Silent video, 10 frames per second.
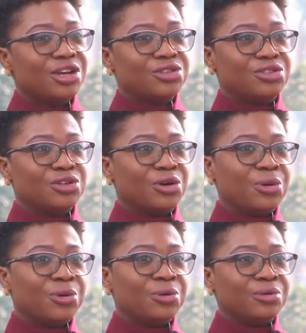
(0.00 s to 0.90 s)

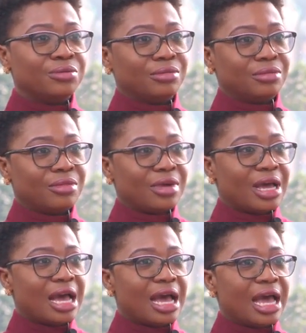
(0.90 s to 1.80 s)
So
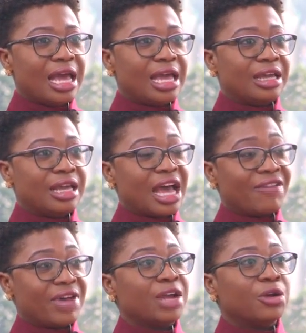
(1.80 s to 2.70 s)
I
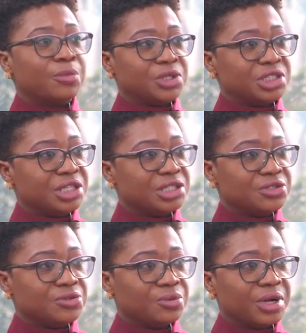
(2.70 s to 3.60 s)
have had the opportunity
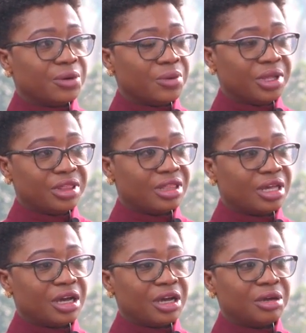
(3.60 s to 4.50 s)
to work with
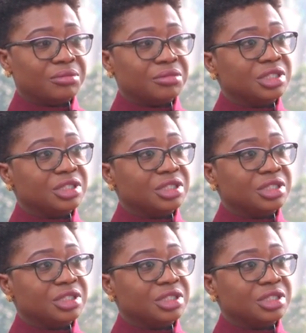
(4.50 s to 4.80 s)
um,